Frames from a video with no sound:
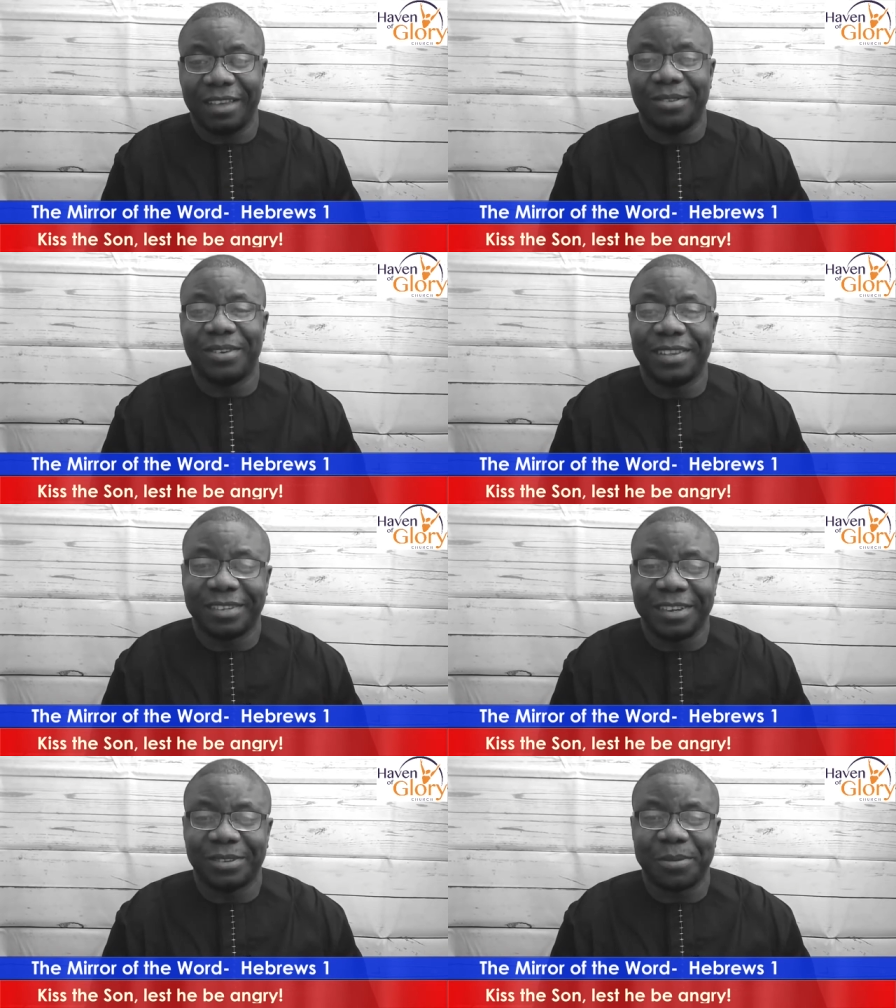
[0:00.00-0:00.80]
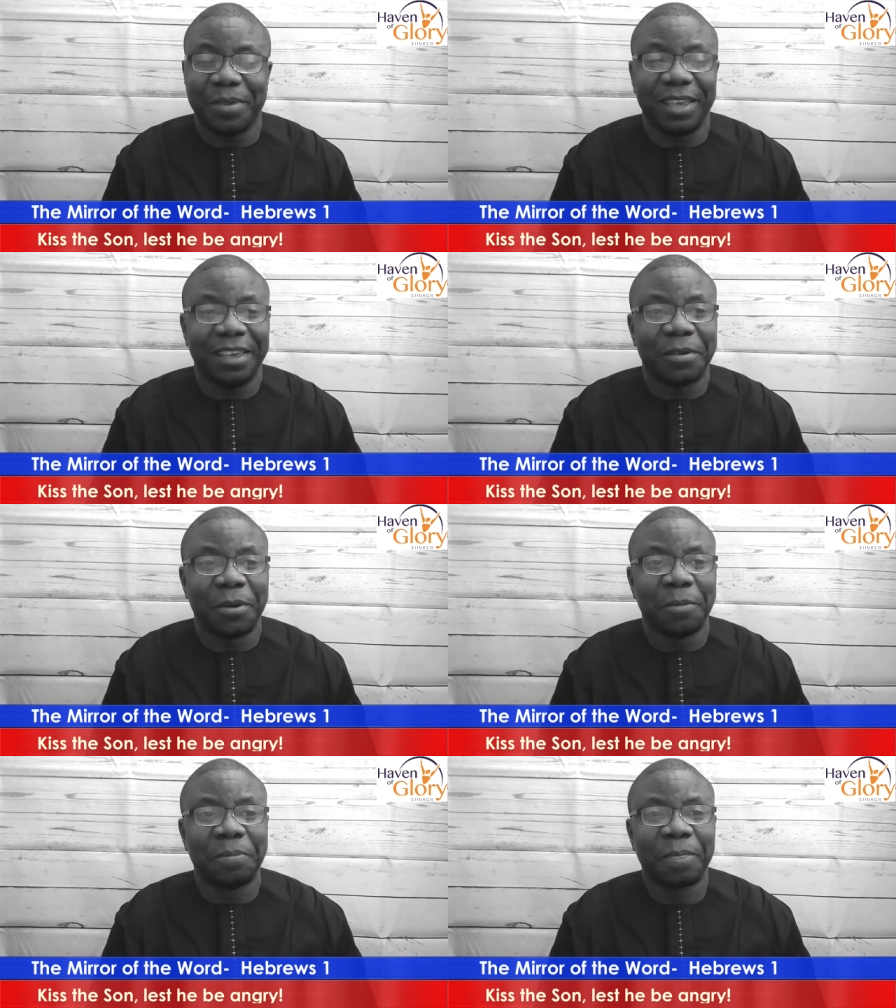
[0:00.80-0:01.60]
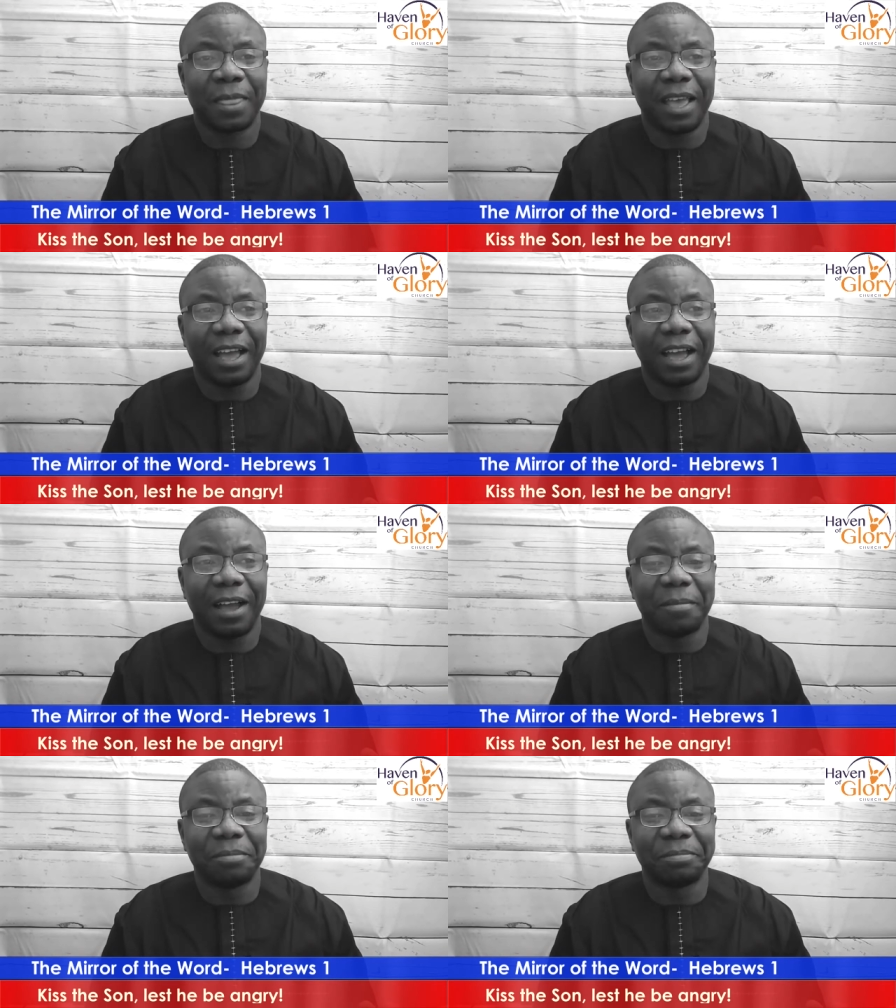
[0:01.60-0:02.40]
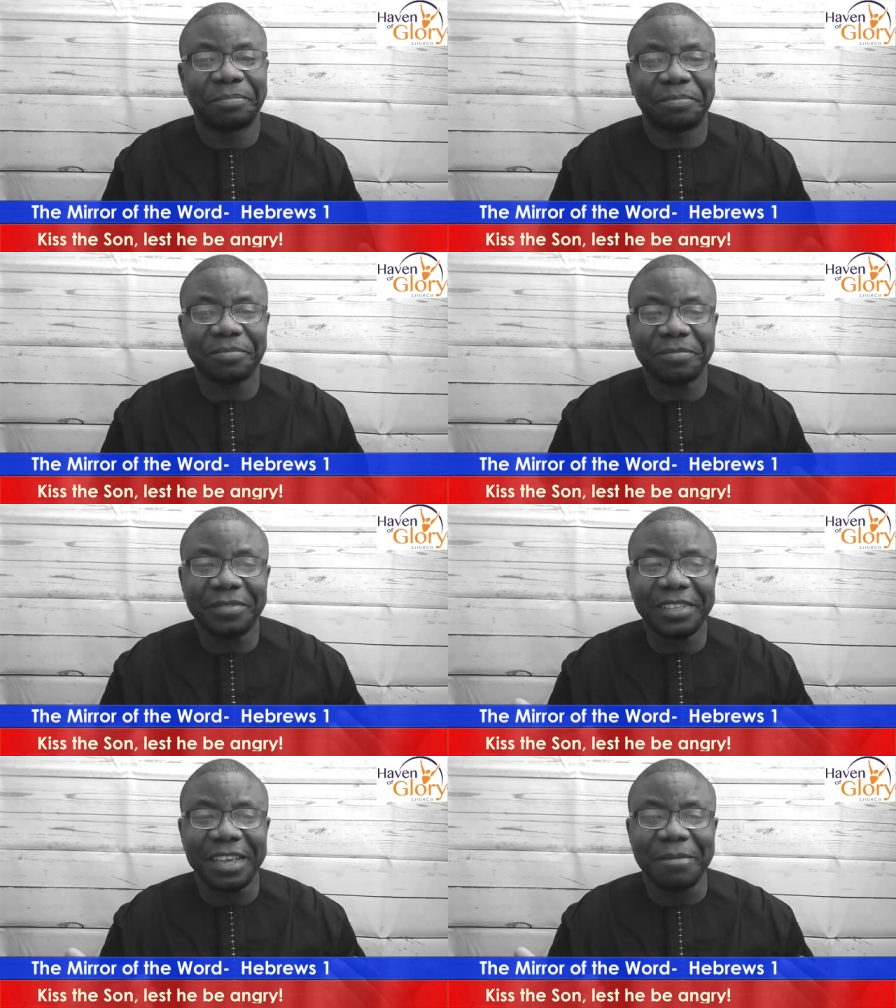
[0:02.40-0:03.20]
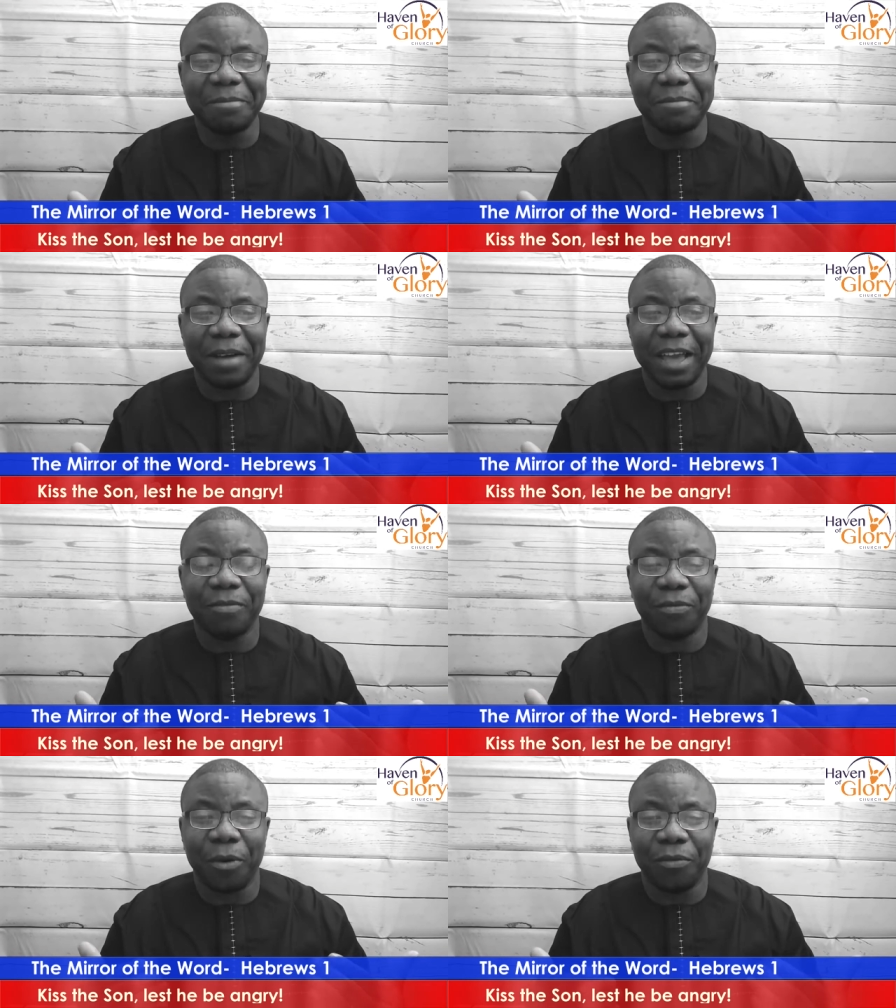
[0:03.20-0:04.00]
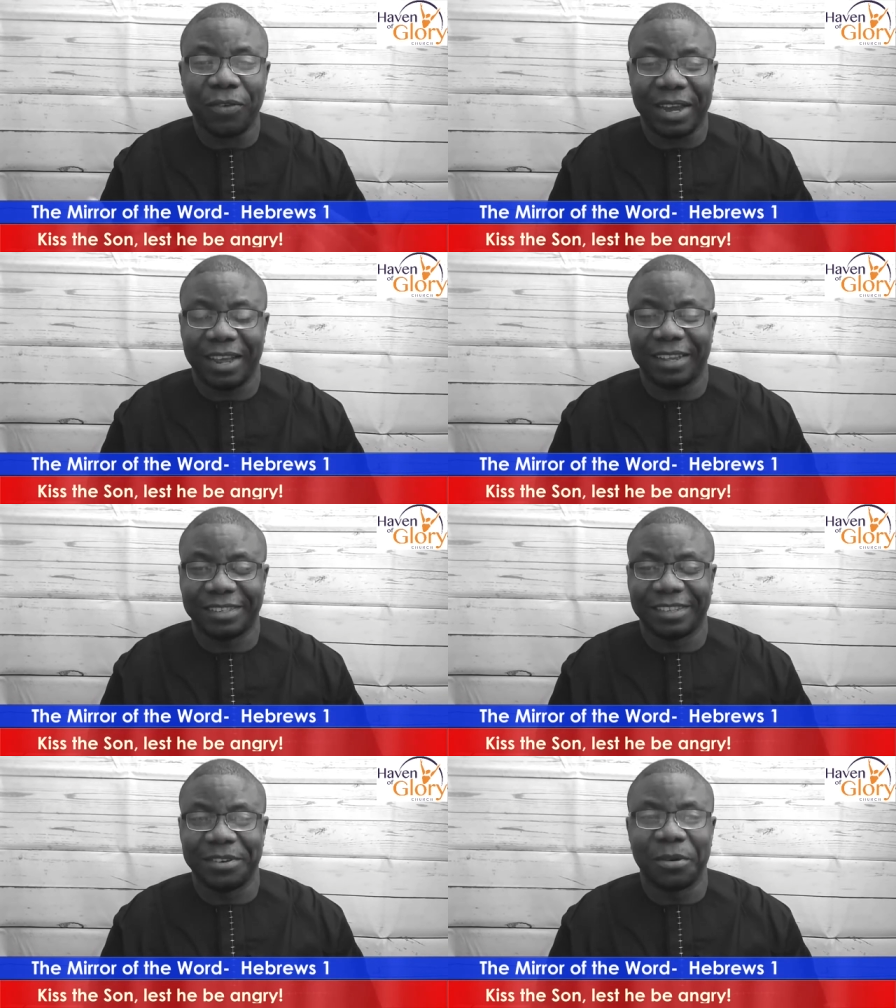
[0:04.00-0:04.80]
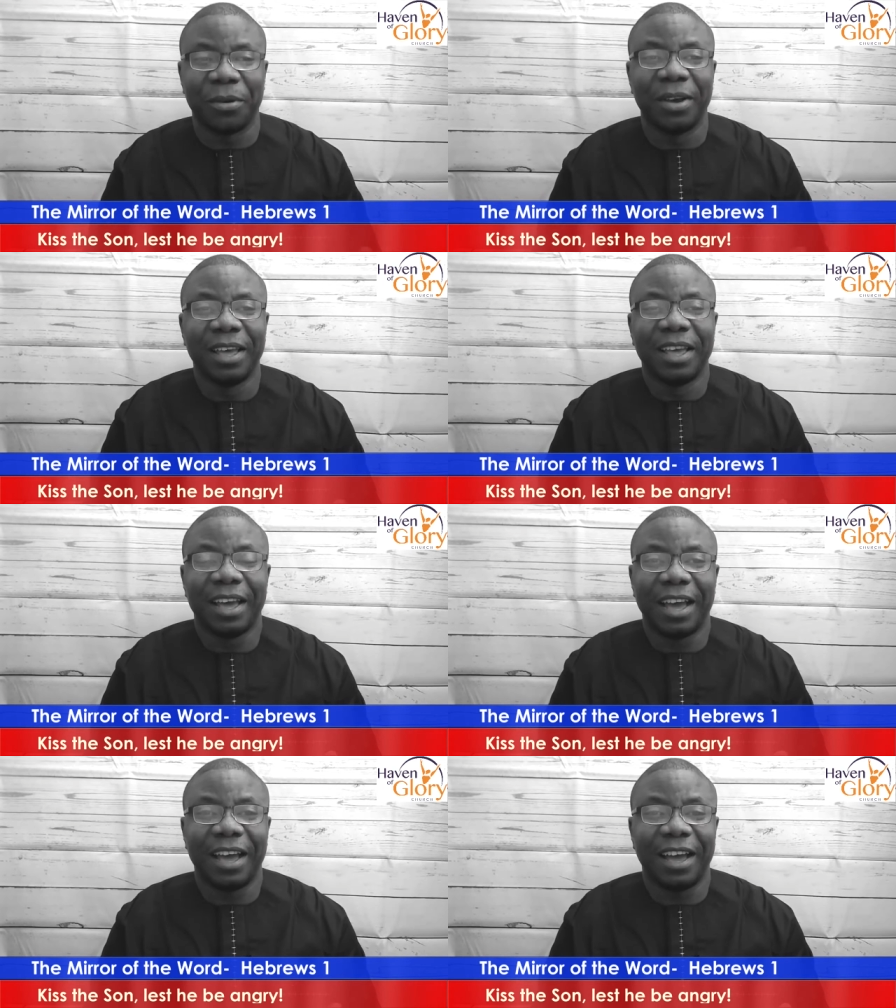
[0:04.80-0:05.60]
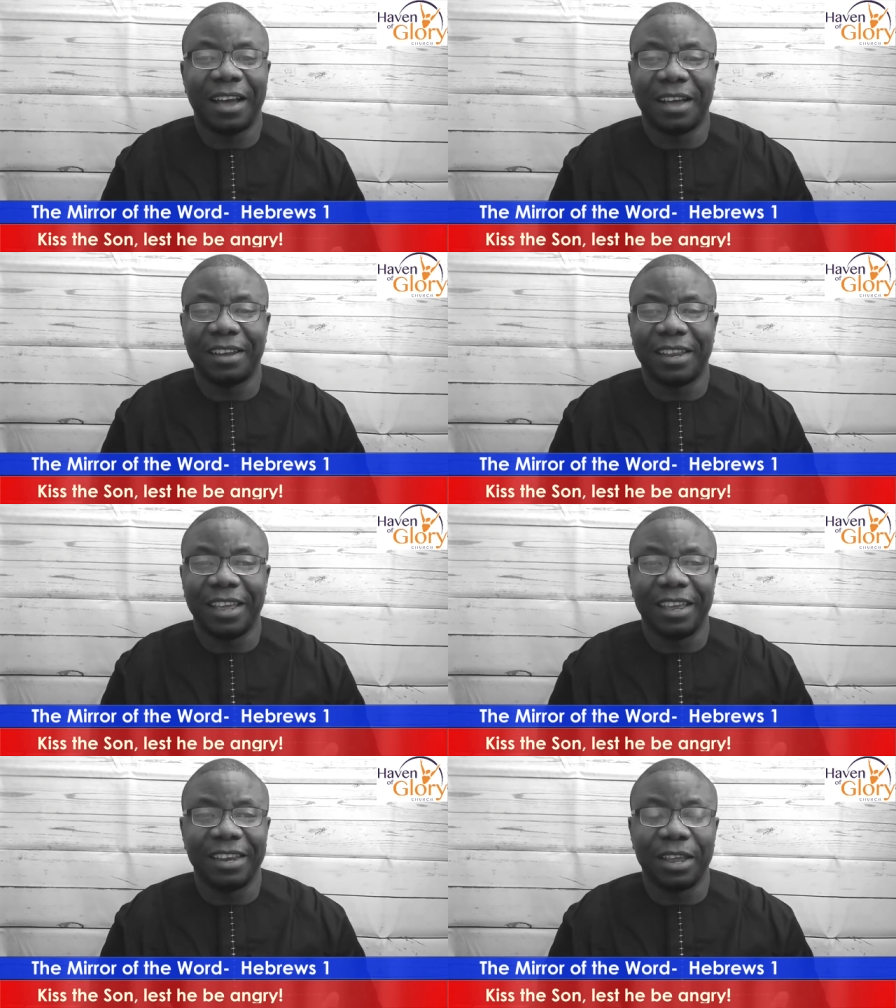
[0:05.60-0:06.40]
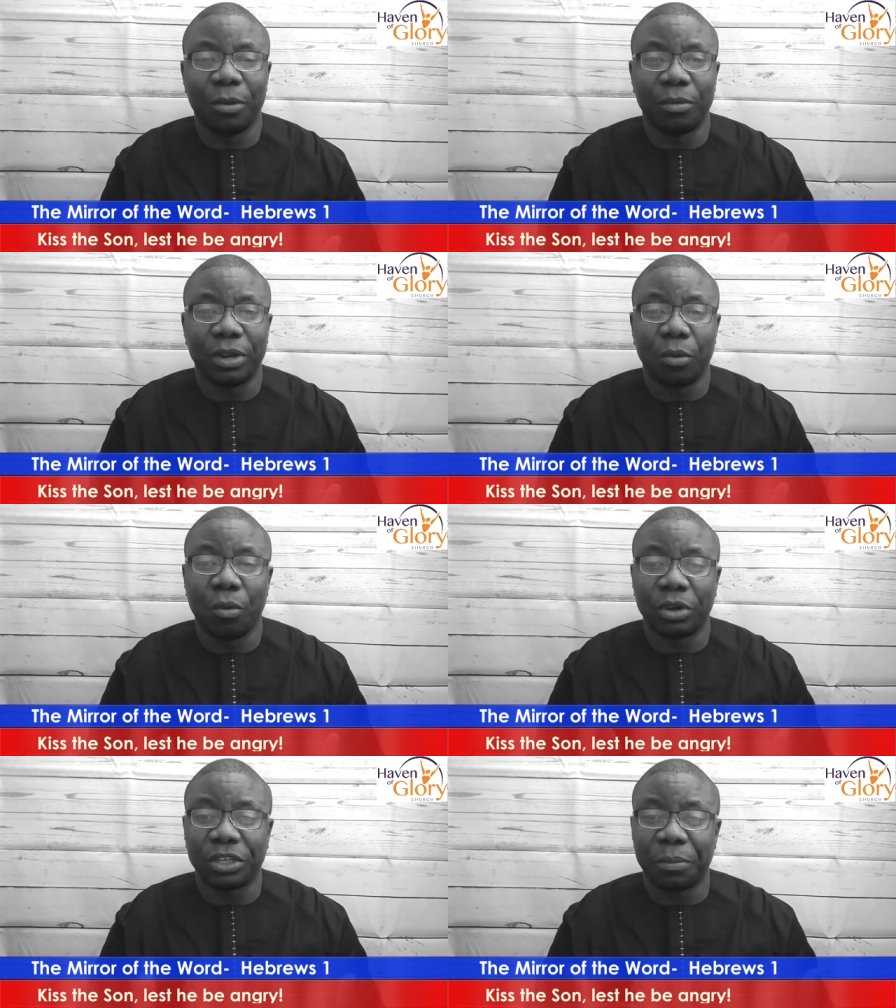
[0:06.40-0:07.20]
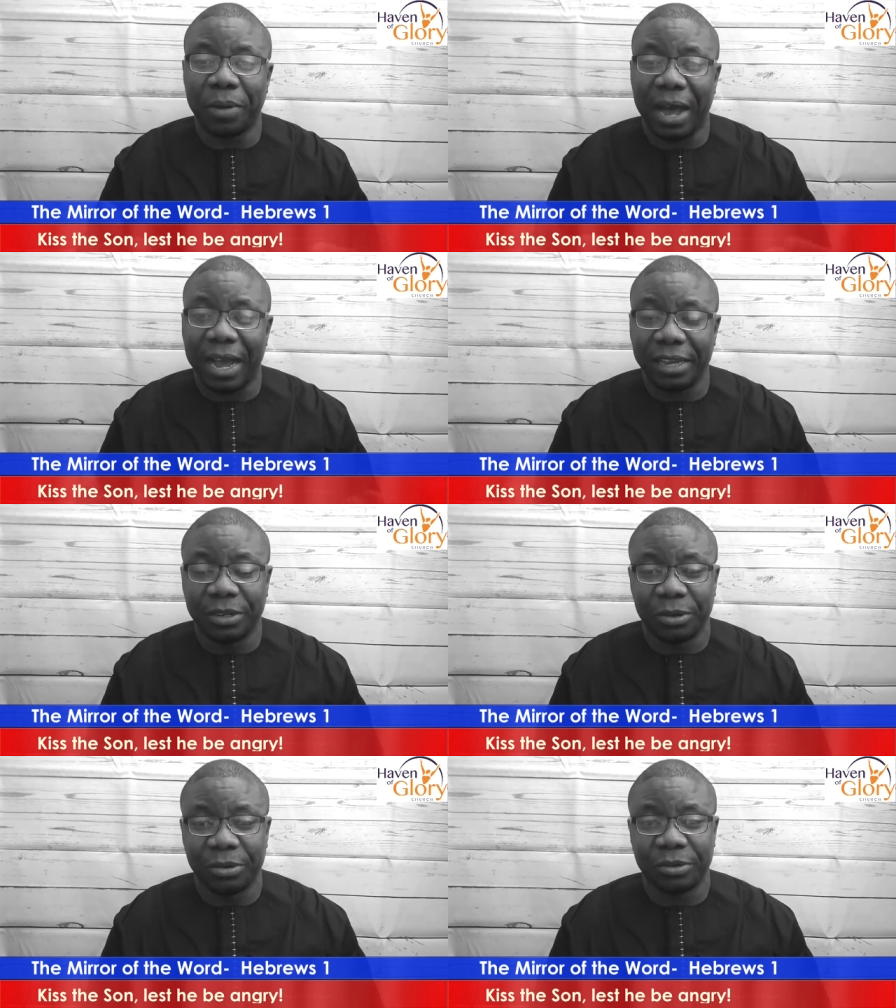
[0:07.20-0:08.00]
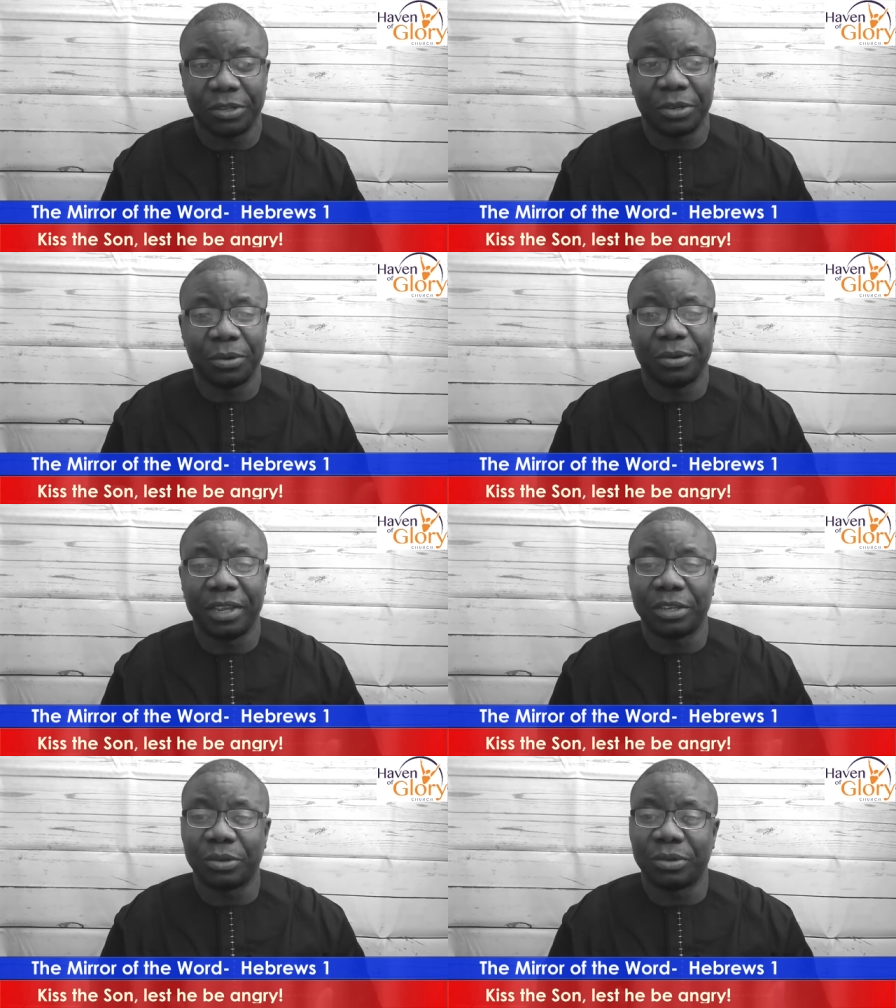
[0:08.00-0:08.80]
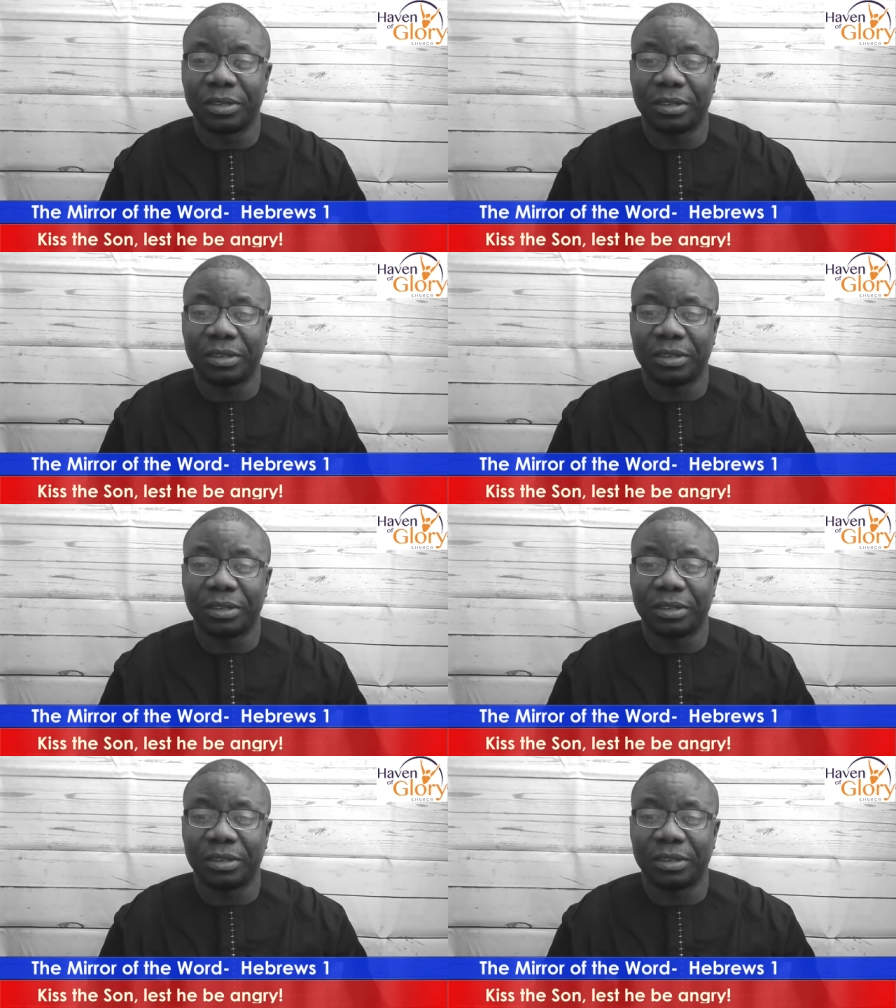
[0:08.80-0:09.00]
are you listening to me? You know, um, my forefathers, you know, uh, they they they worship idols, you know, into